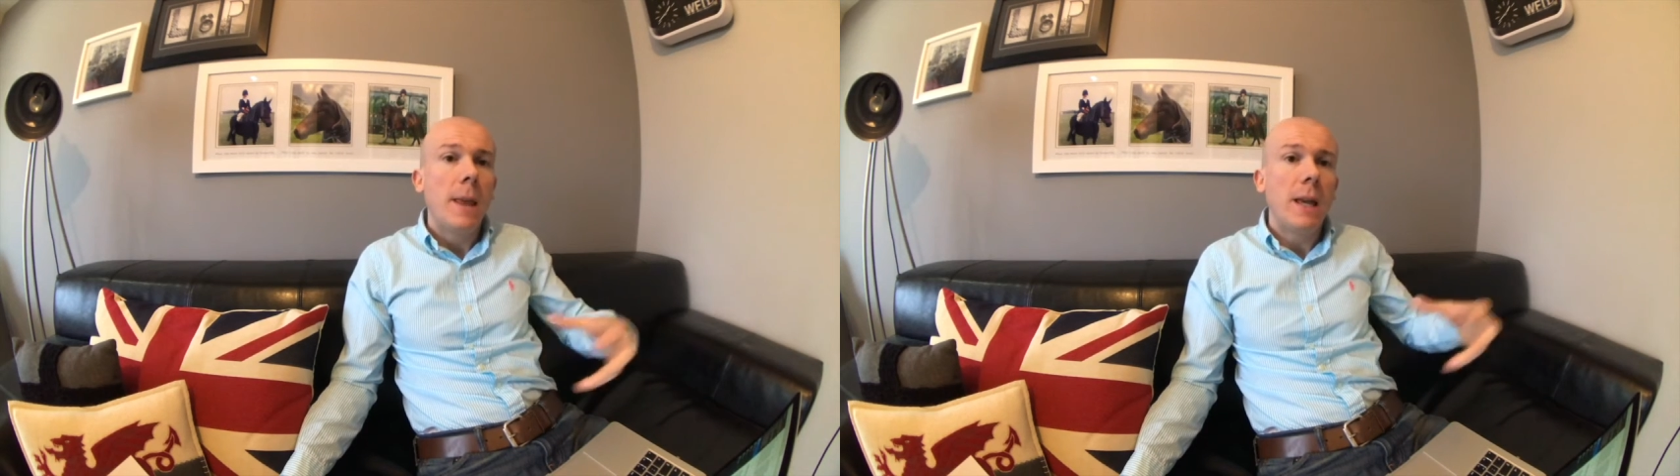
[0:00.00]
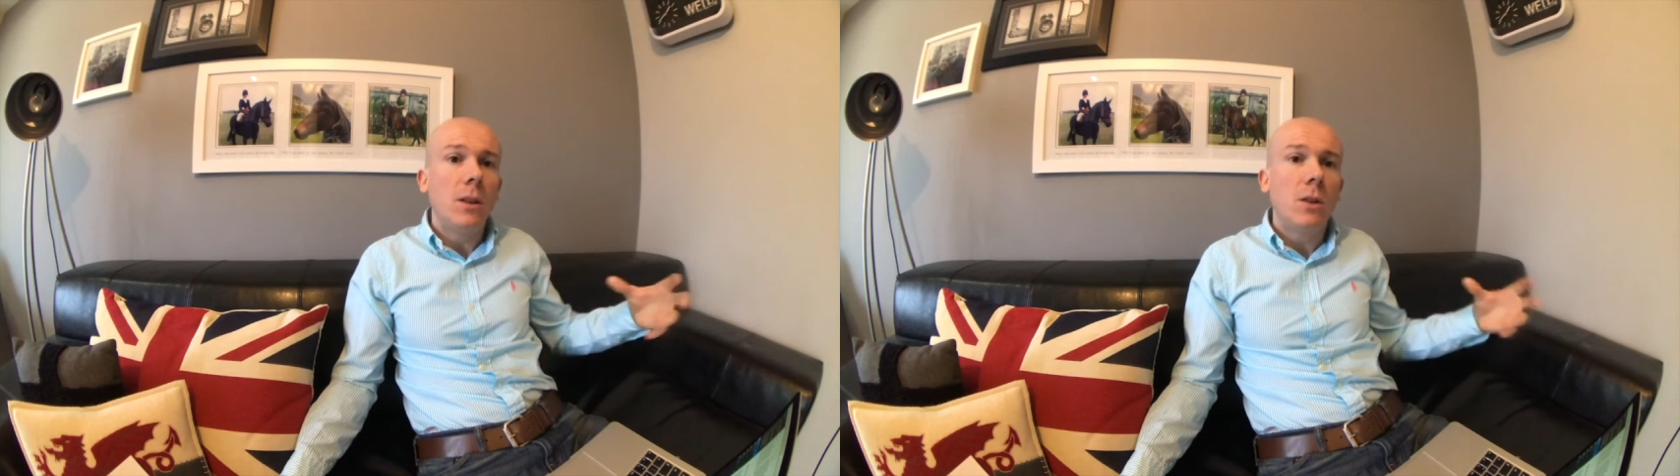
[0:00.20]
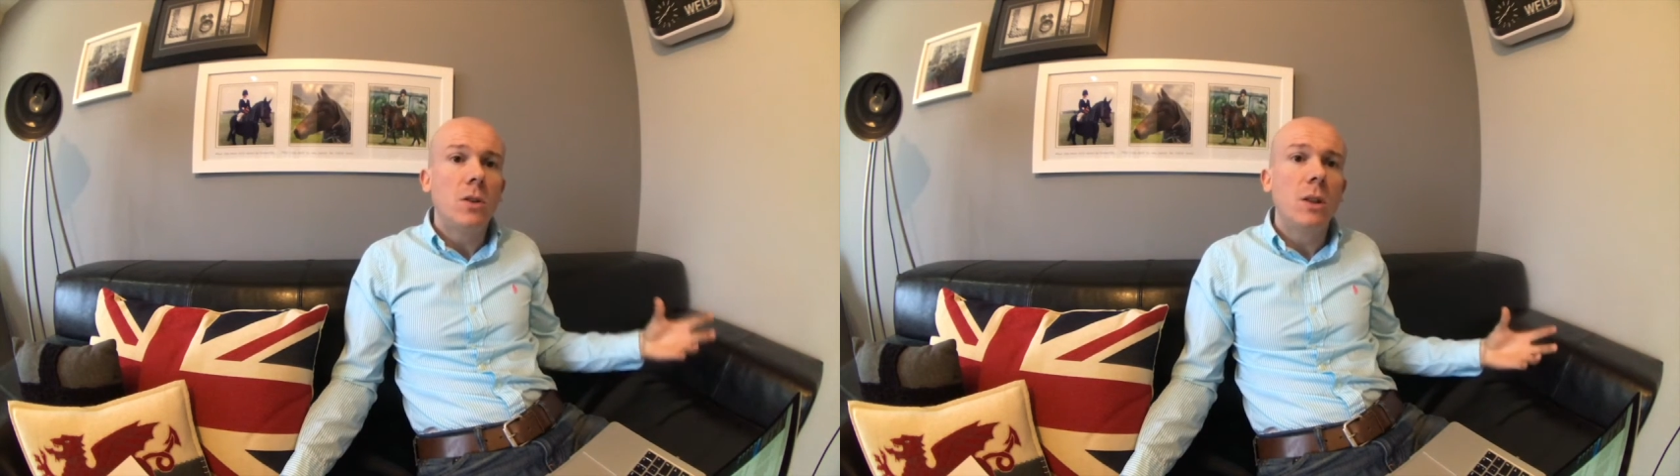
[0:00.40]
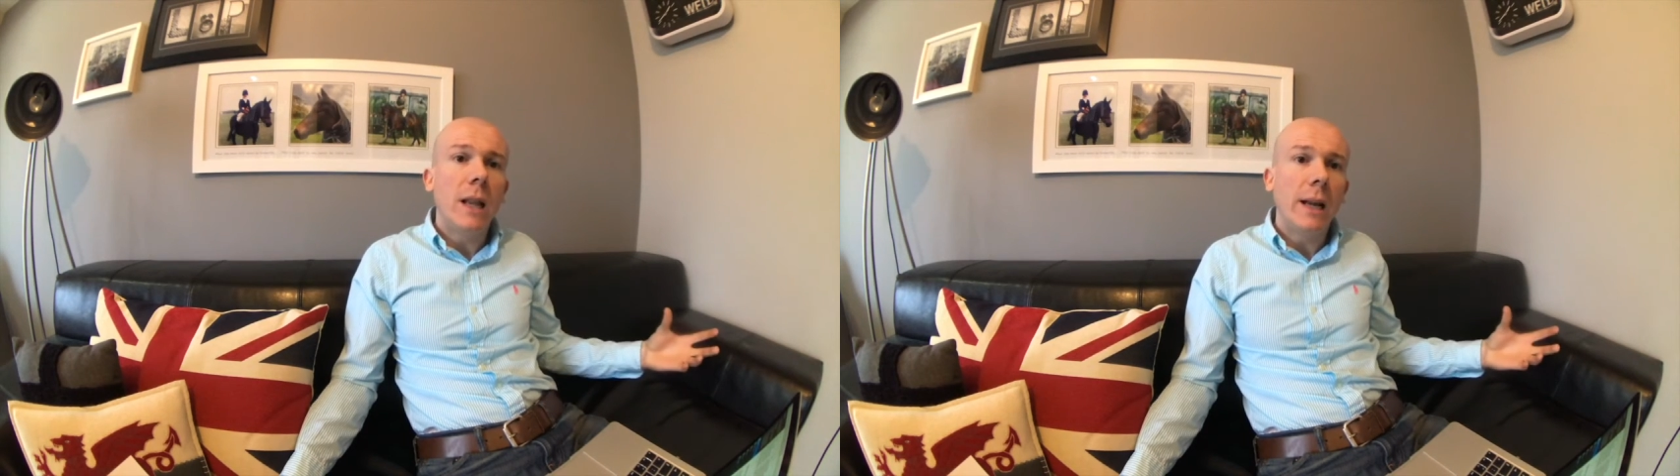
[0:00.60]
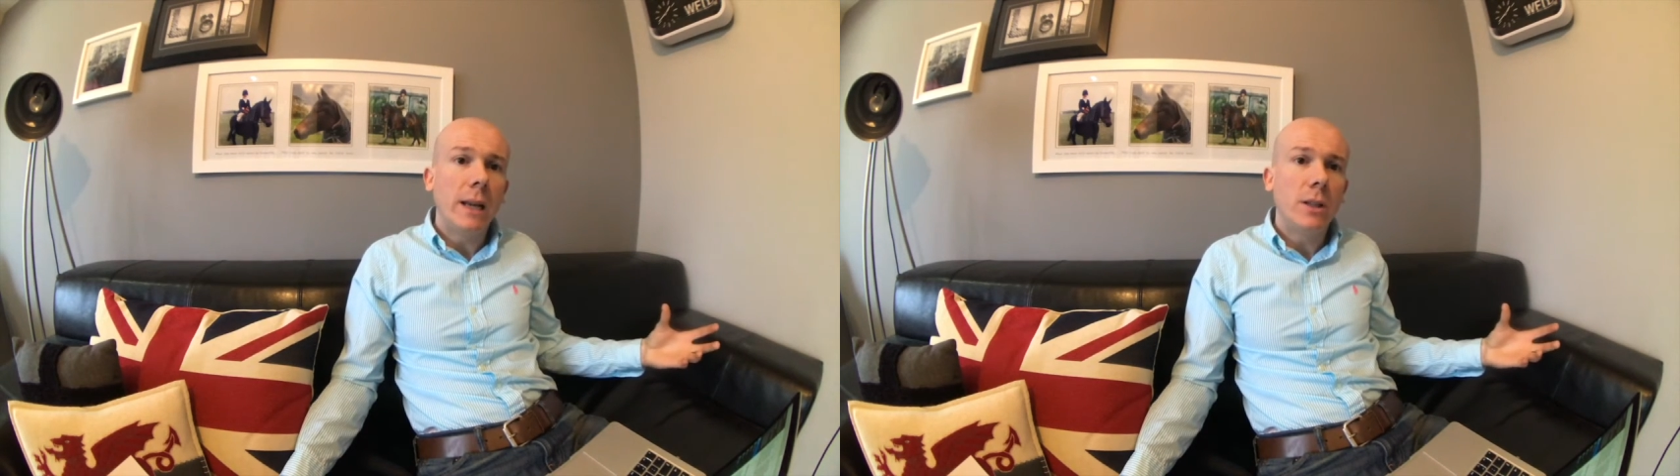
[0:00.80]
It doesn't
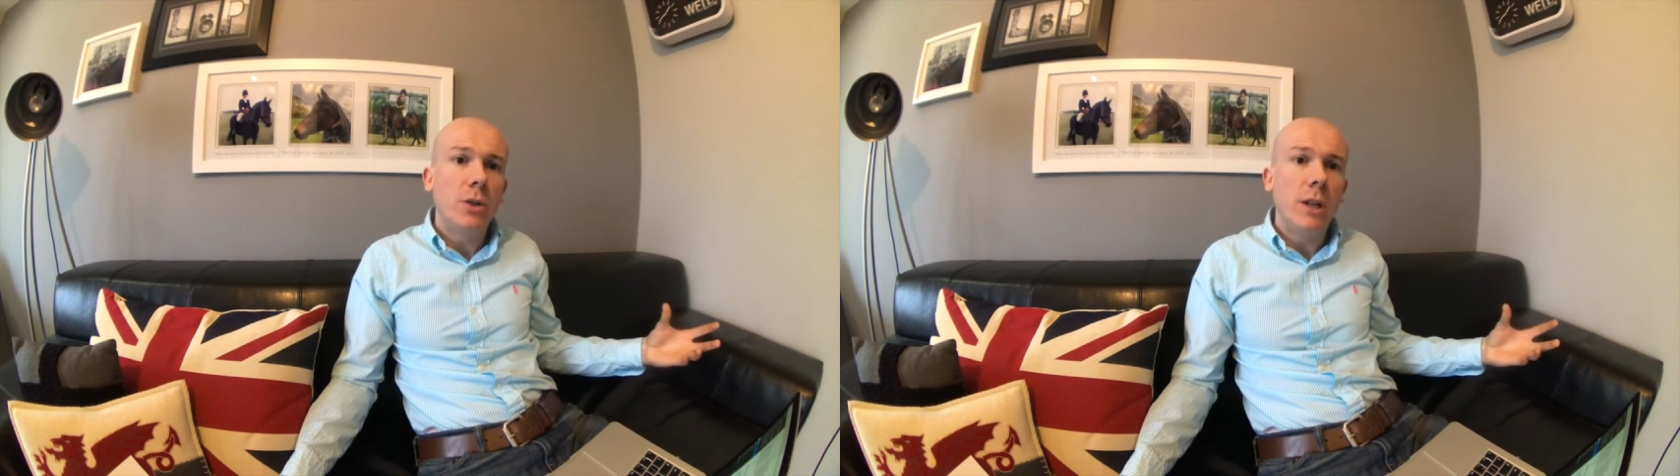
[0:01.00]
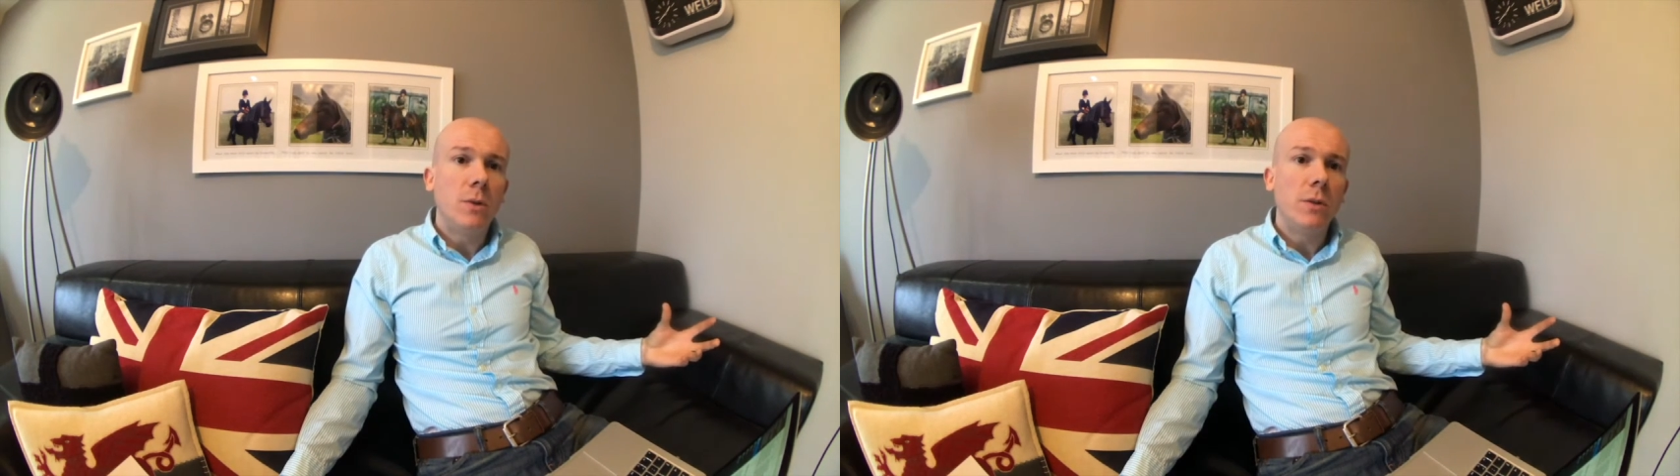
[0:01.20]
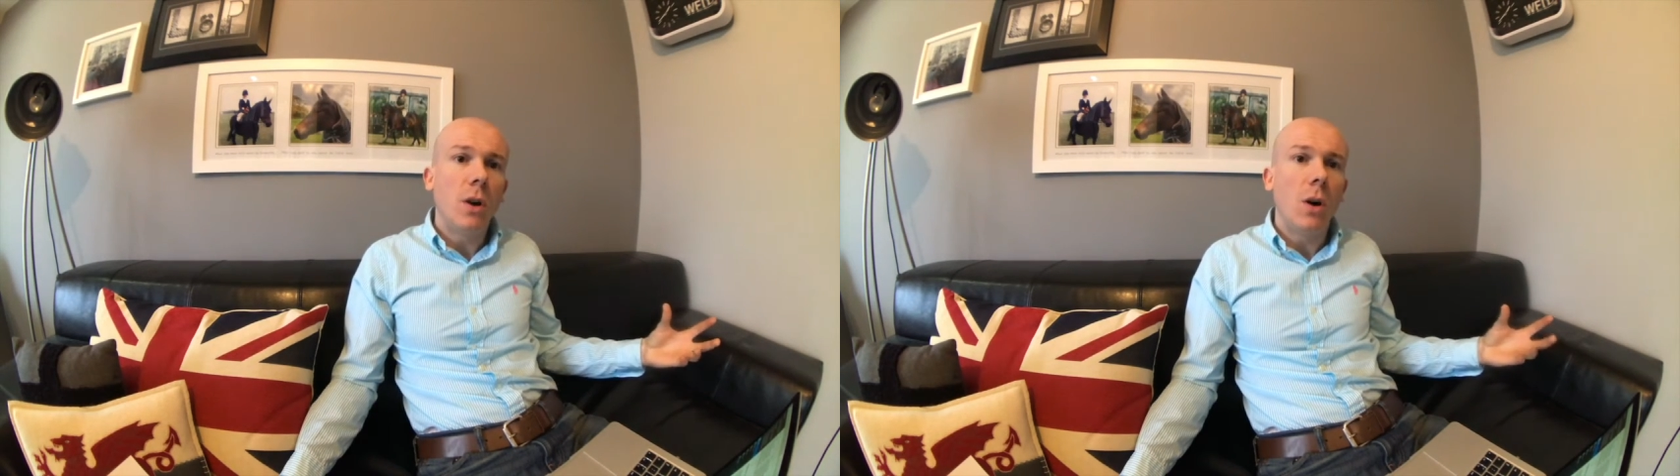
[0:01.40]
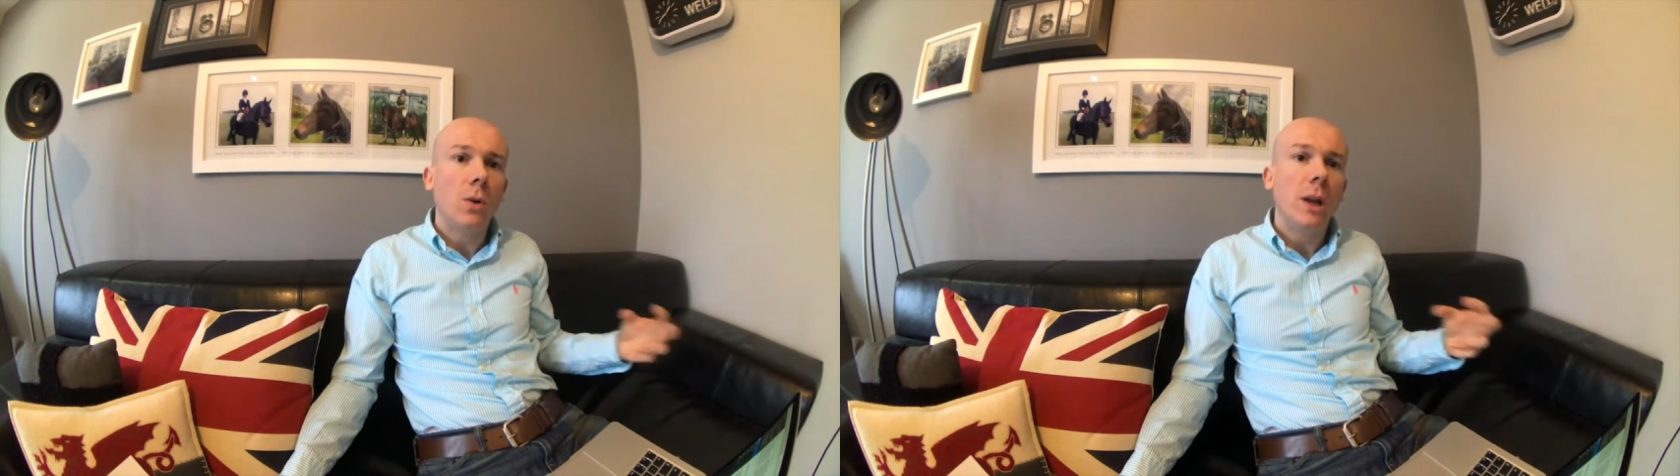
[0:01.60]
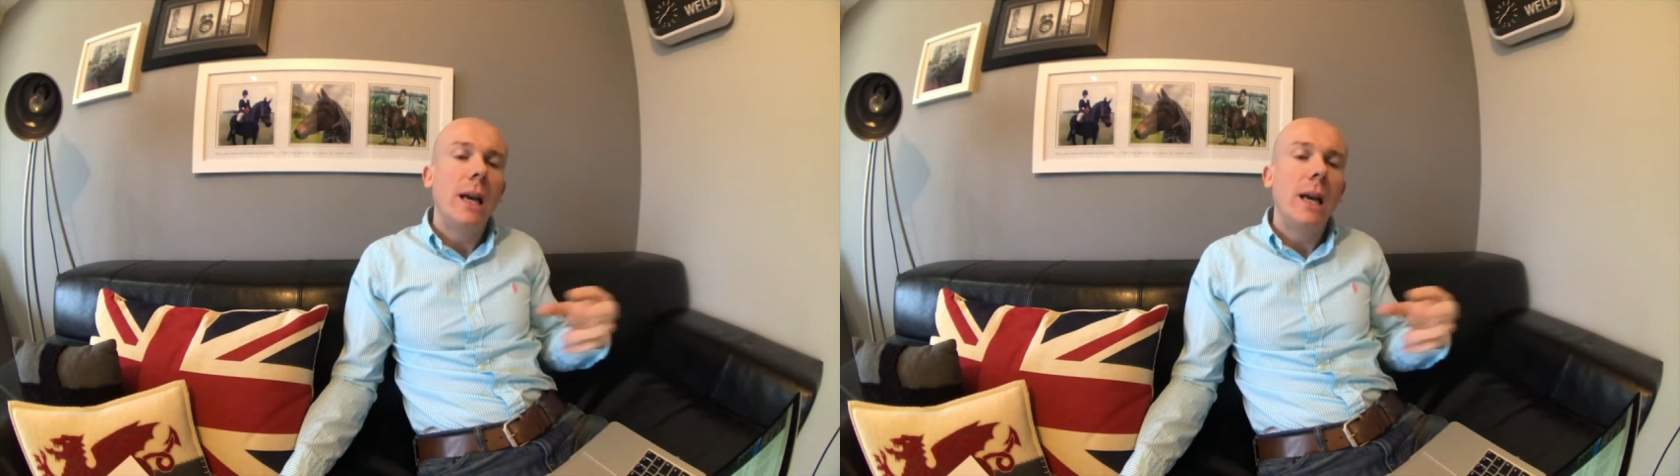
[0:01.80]
like extremes of cold,